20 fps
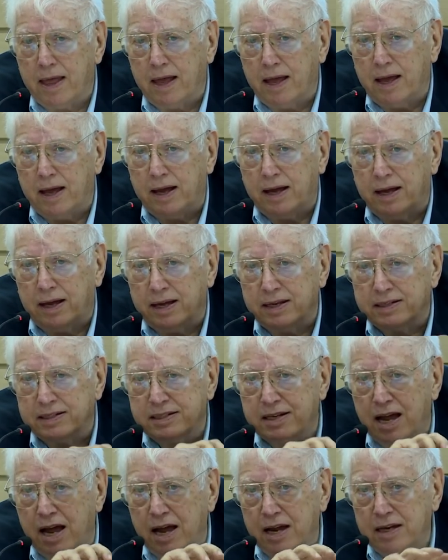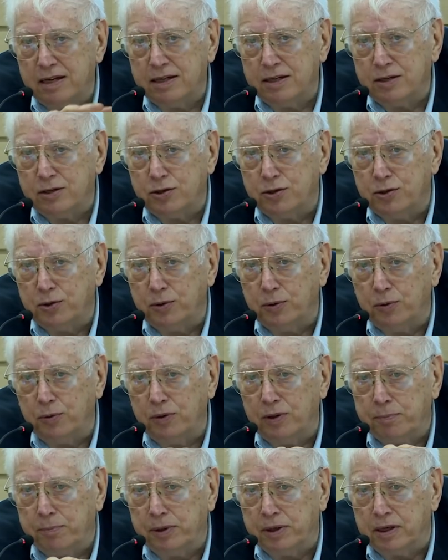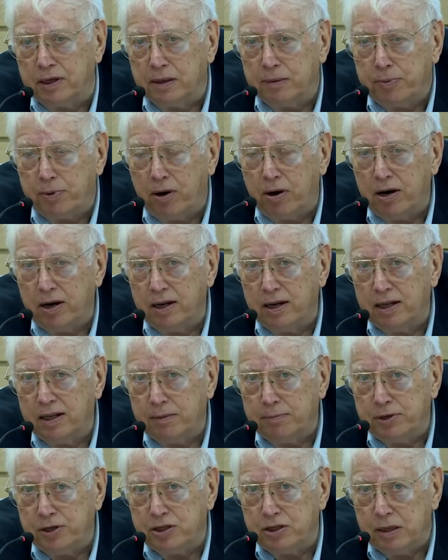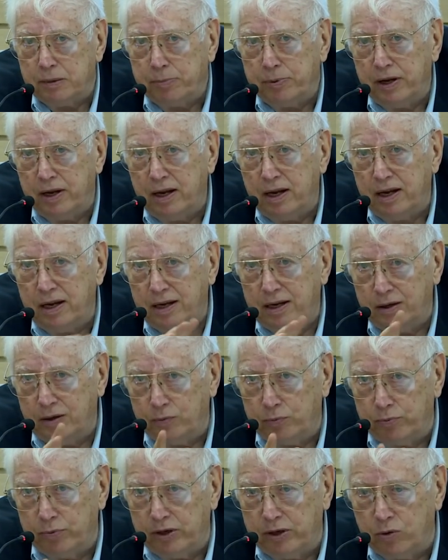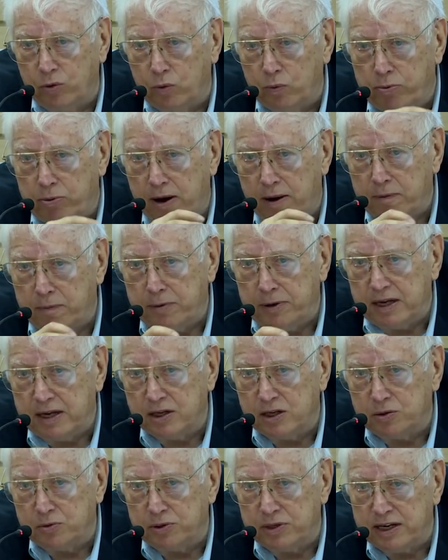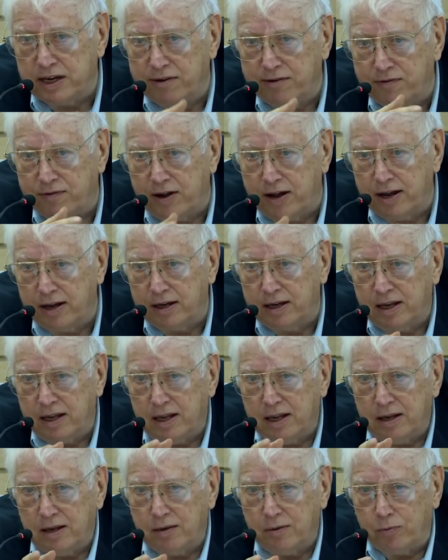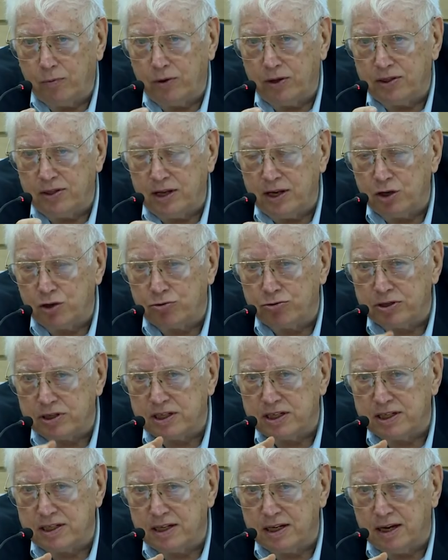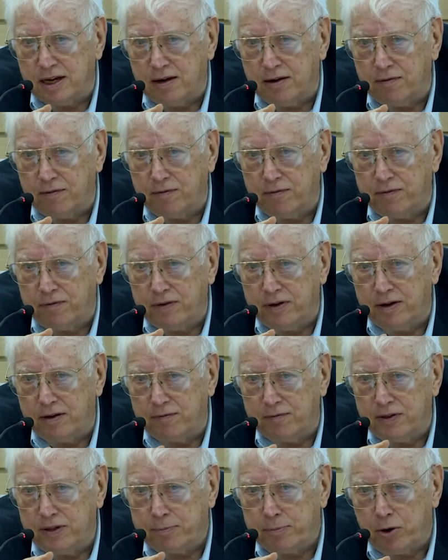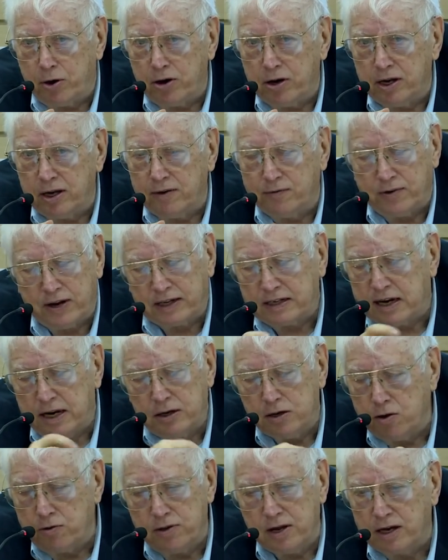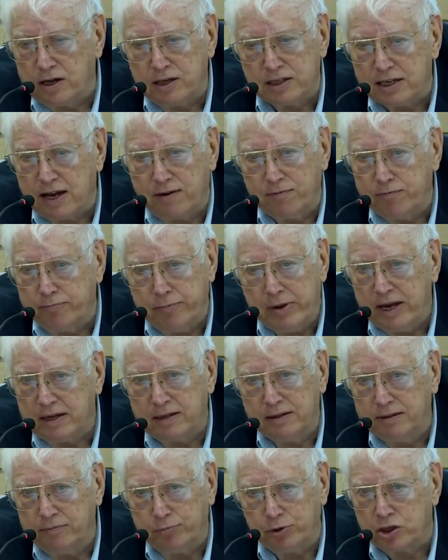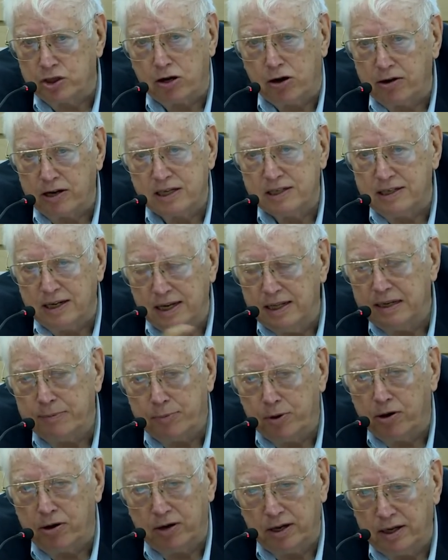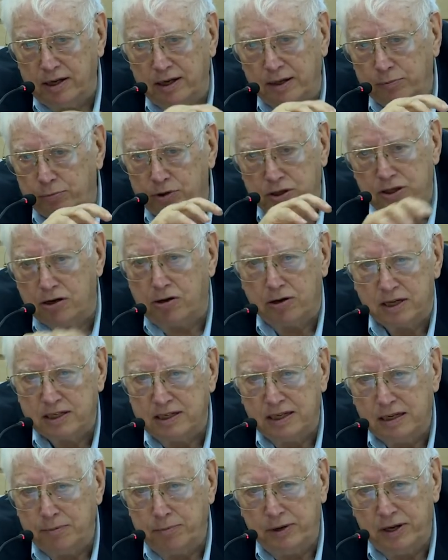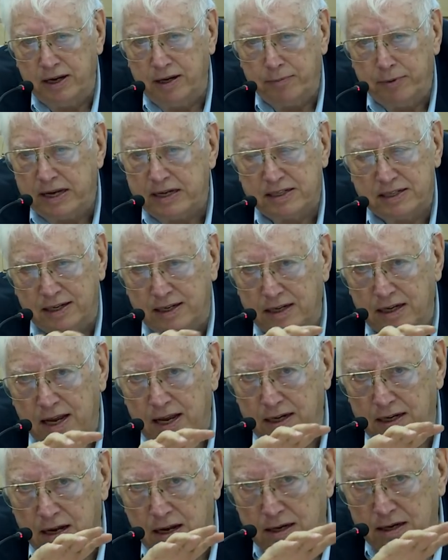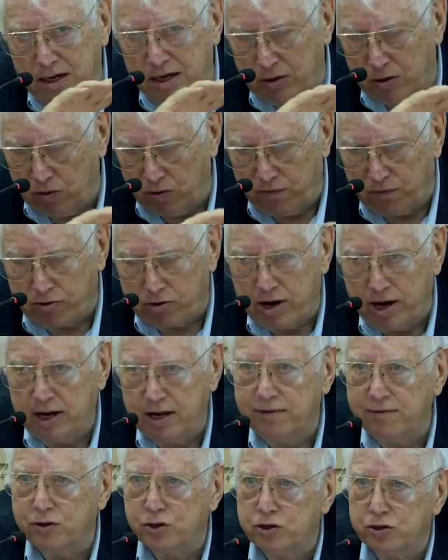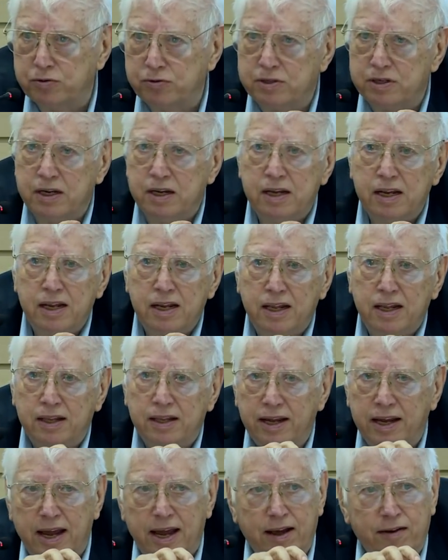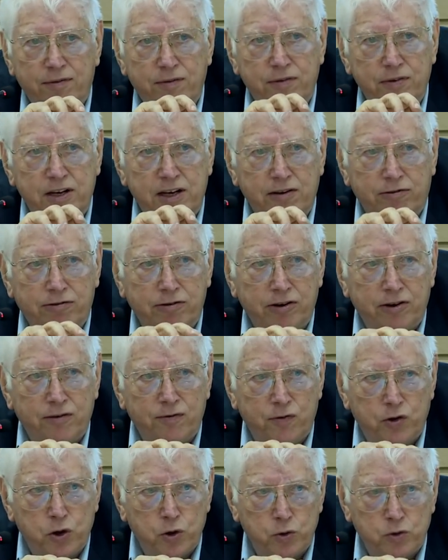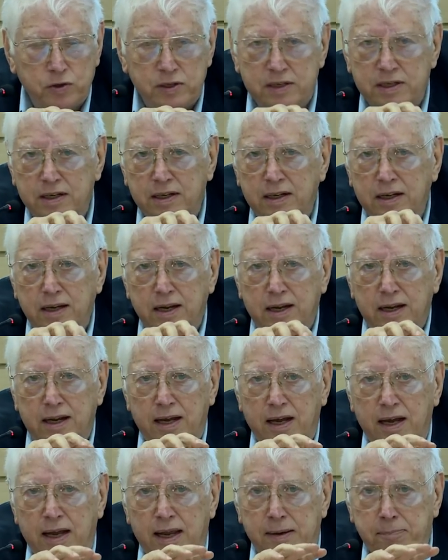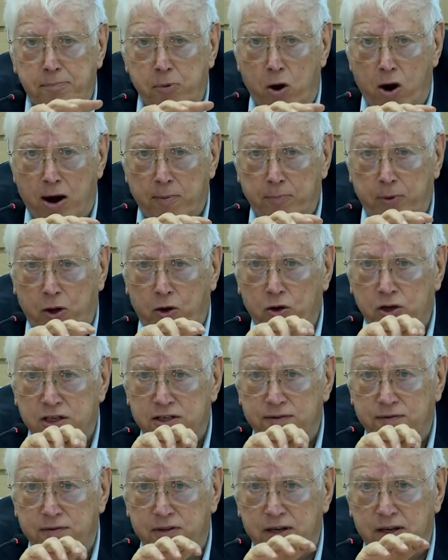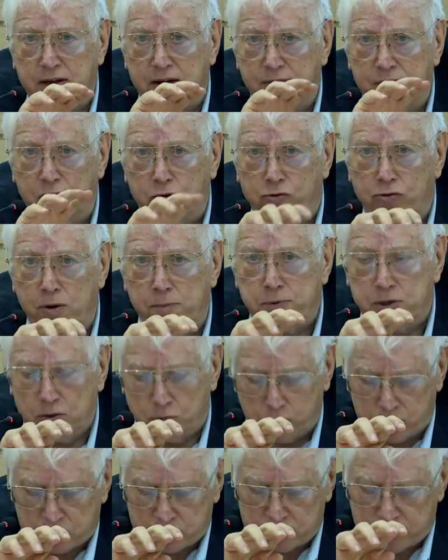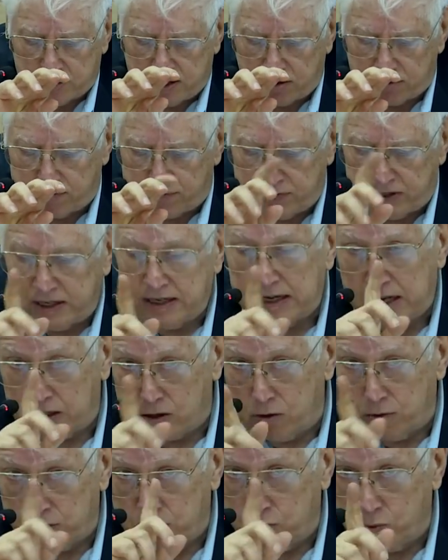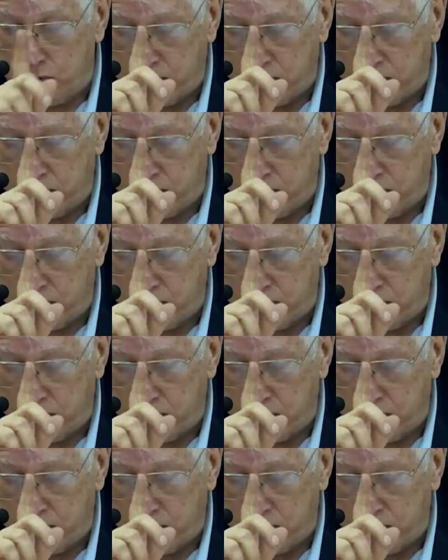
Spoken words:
assigned to the political party, the BJP, you will probably begin to identify with the interests of the party. In fact, I know that because I've met Pracharaks in the party and Pracharaks in the BMS, and on a whole variety of issues, they have different views, in part because of the group to which they're affiliated. And I'll go into